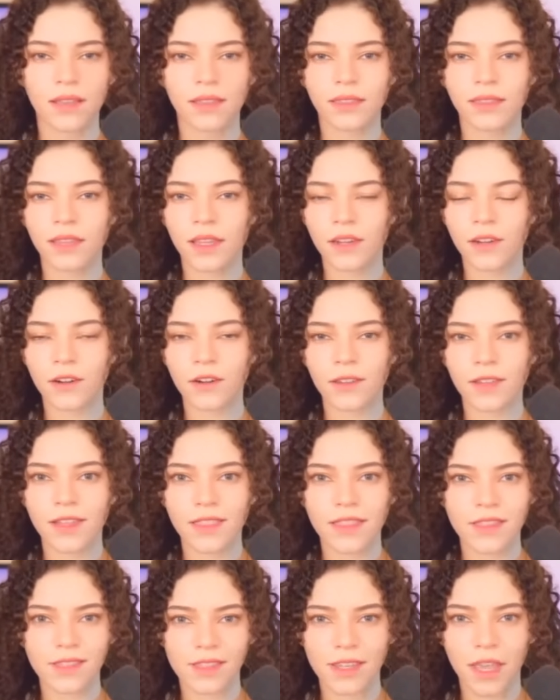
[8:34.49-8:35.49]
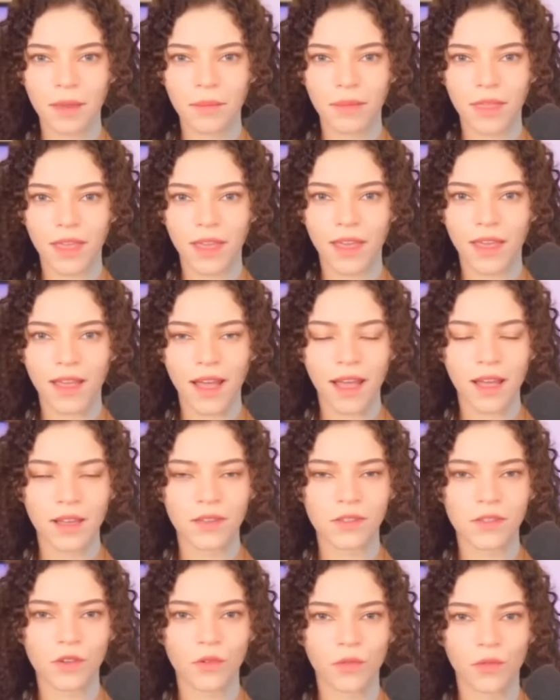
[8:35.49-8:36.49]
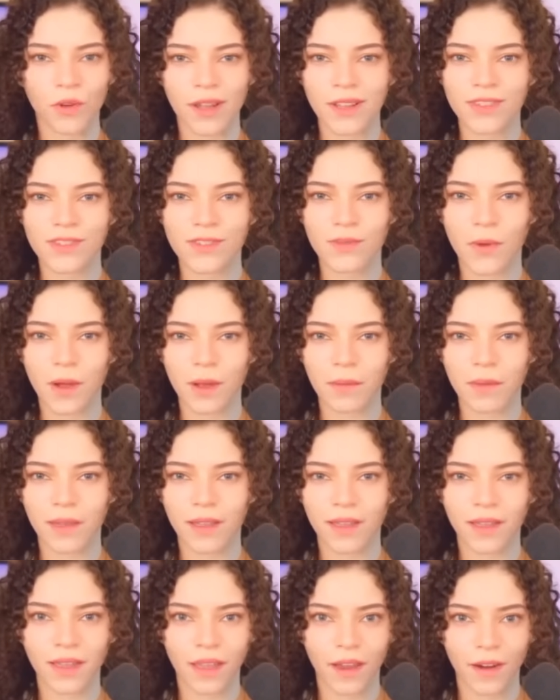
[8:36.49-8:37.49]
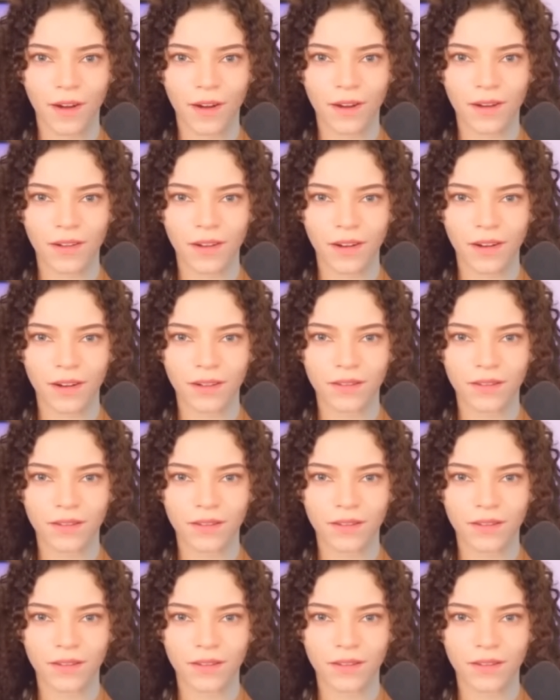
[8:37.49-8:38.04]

literally the same thing as race swapping a character.